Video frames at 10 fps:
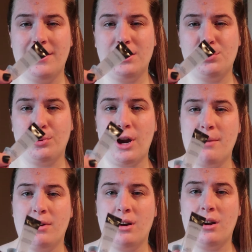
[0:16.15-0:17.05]
Finish
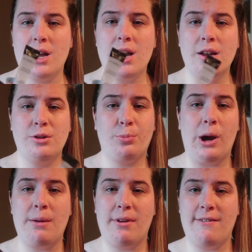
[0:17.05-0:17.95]
Primer to
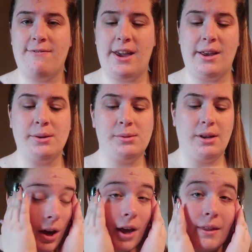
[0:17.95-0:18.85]
prime my face.
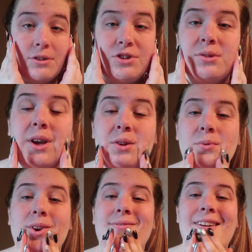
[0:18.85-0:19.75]
And this just gets
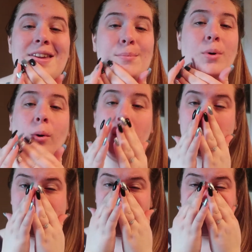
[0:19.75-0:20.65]
rid of any
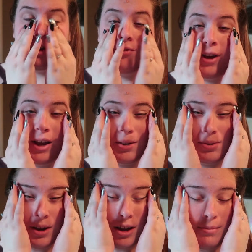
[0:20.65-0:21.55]
pores on your
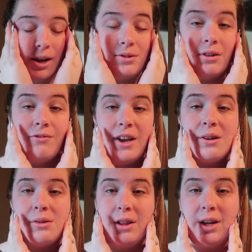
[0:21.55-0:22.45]
face and makes your
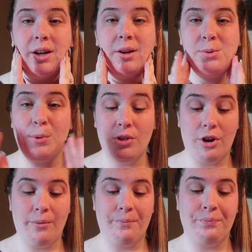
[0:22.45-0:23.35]
face look
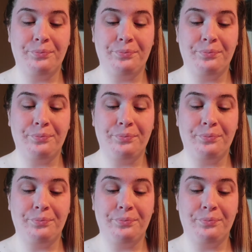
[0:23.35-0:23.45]
smoother.